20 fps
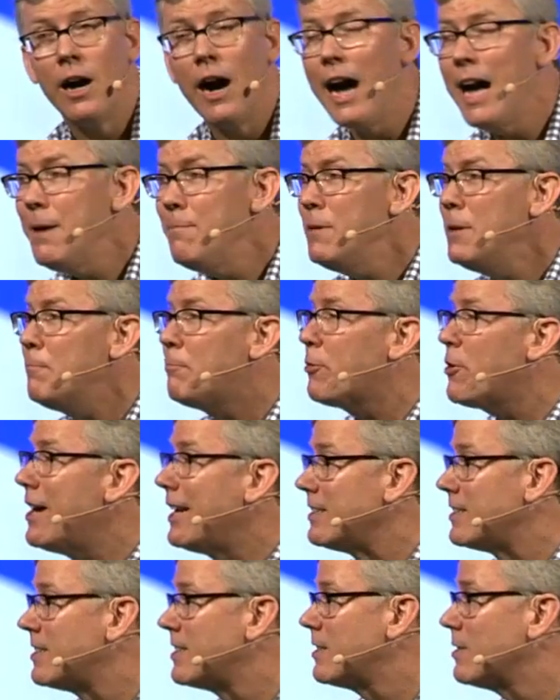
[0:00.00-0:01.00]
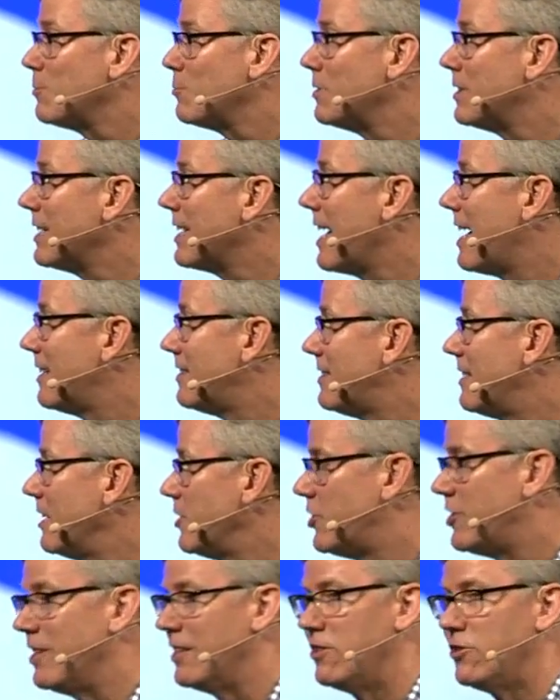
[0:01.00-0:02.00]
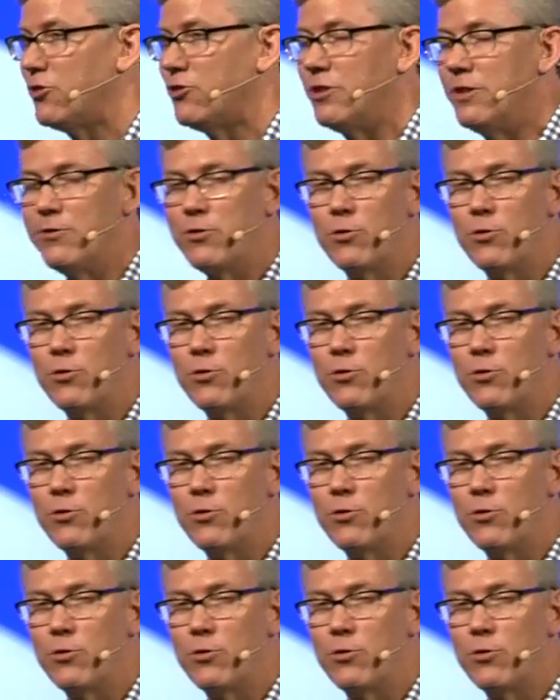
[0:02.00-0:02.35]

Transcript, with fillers: I'm impressed with the gas station industry